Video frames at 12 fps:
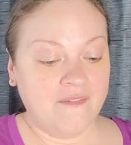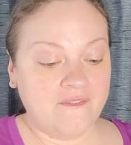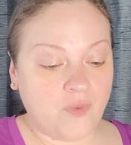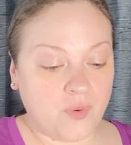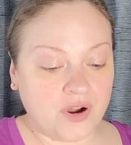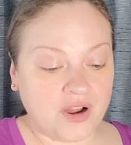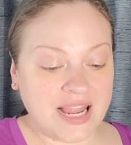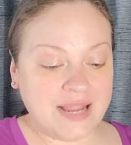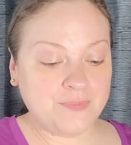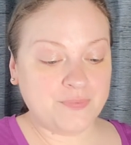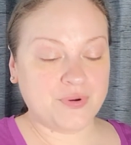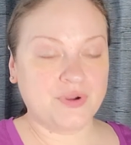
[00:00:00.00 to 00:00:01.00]
For
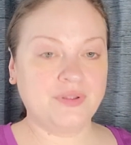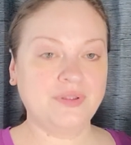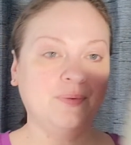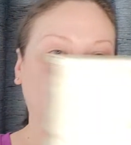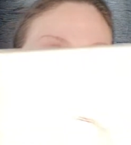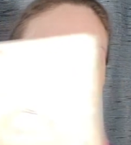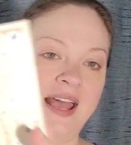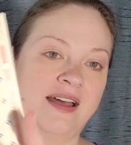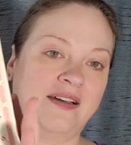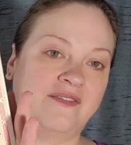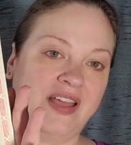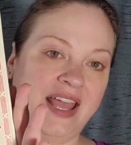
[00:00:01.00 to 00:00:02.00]
April, we
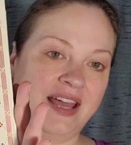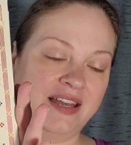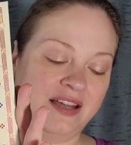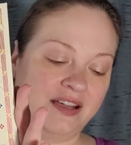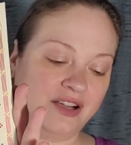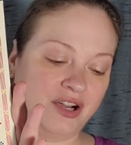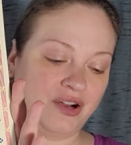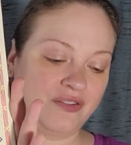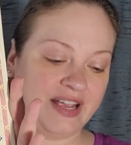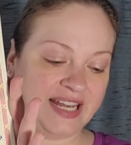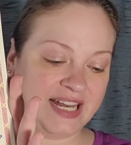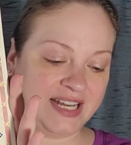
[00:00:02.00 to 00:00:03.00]
have Anna
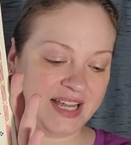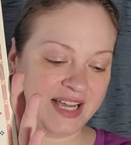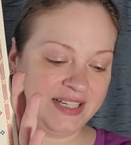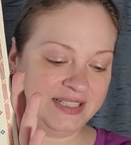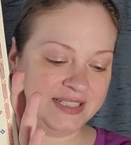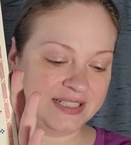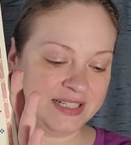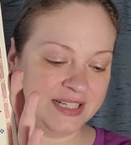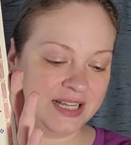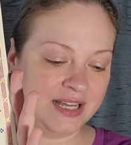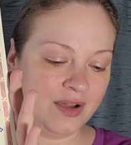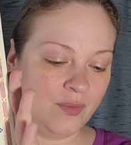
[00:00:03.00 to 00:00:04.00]
Karenina,
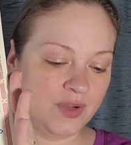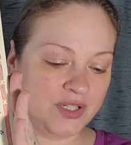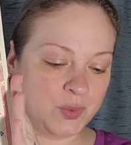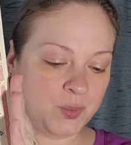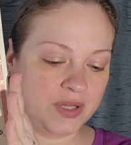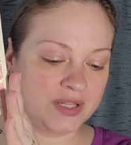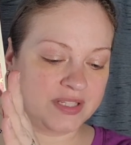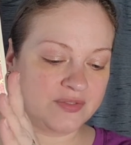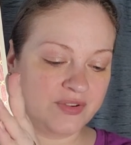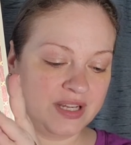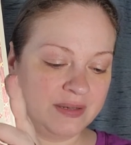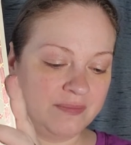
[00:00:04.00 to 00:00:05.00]
which was
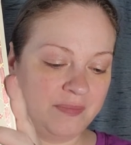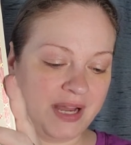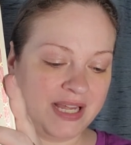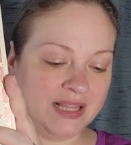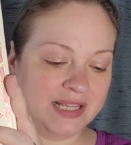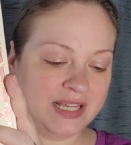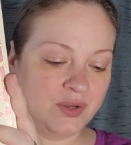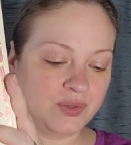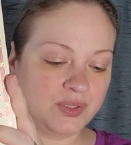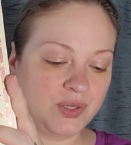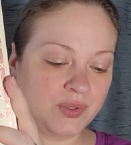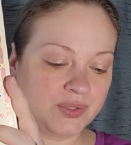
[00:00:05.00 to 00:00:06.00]
written by Leo
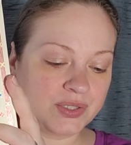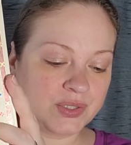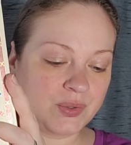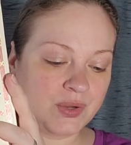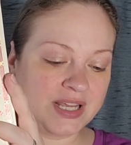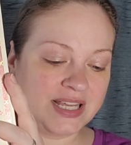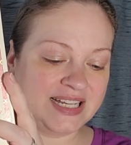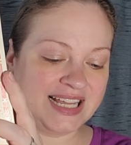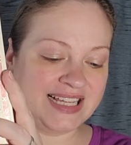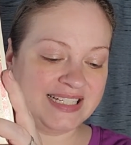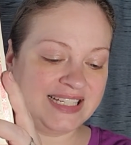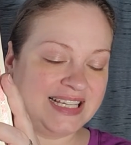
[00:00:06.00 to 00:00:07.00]
Tolstoy in
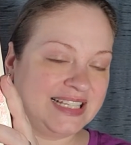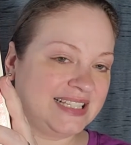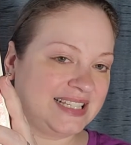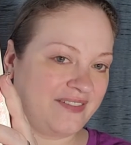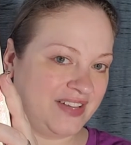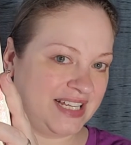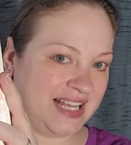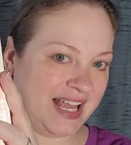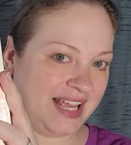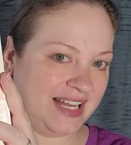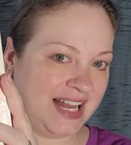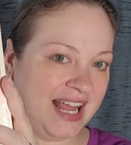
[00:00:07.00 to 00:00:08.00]

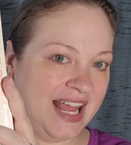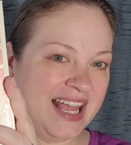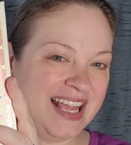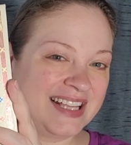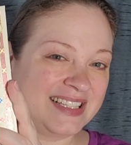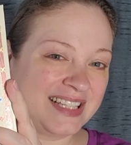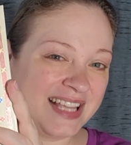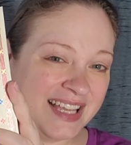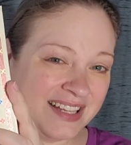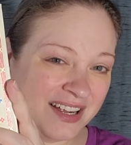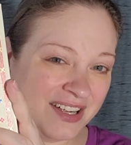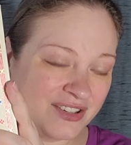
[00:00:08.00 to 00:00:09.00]
1878. It's
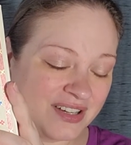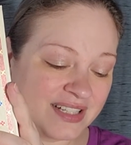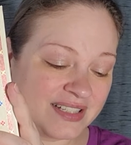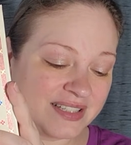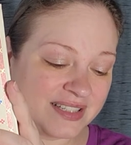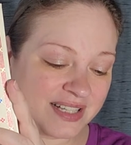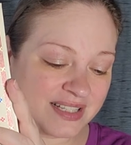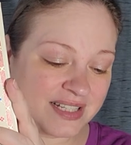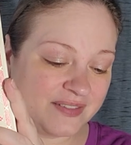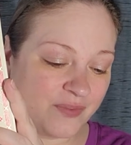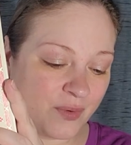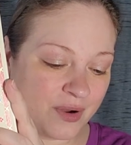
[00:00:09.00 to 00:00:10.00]

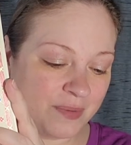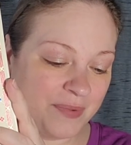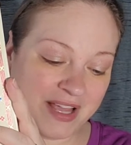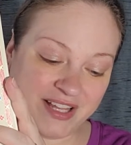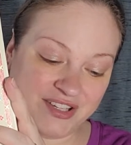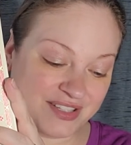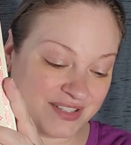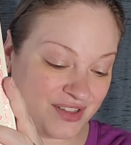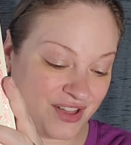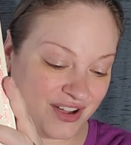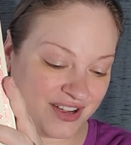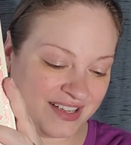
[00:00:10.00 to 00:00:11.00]
864 pages
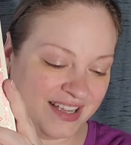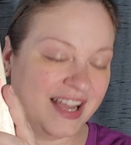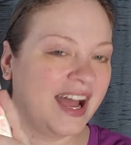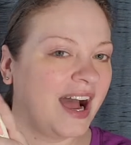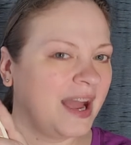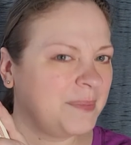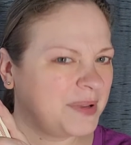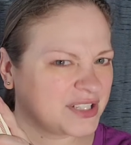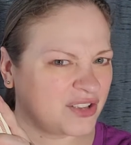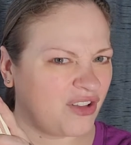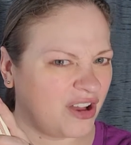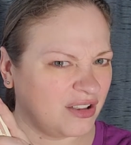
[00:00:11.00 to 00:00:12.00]
long. I picked
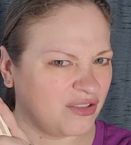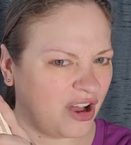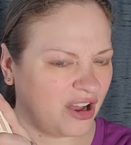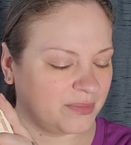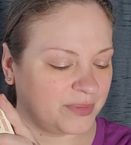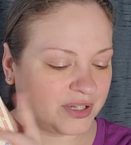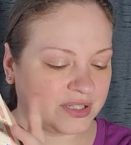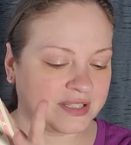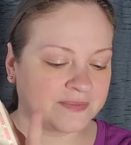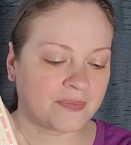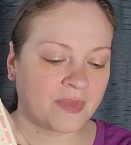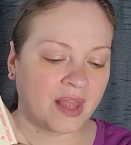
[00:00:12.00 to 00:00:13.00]
a lot of long
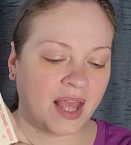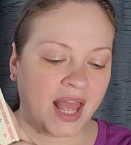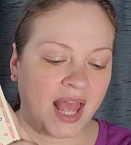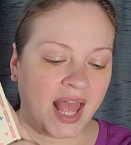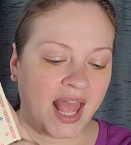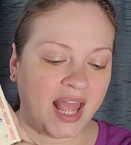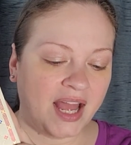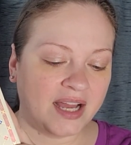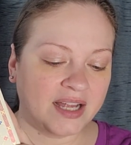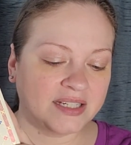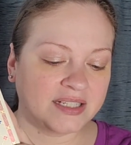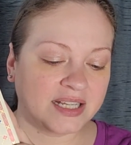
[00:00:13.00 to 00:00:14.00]
books.
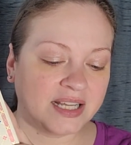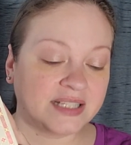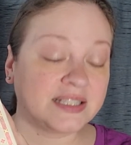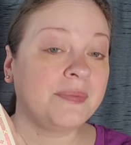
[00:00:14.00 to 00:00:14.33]
And it's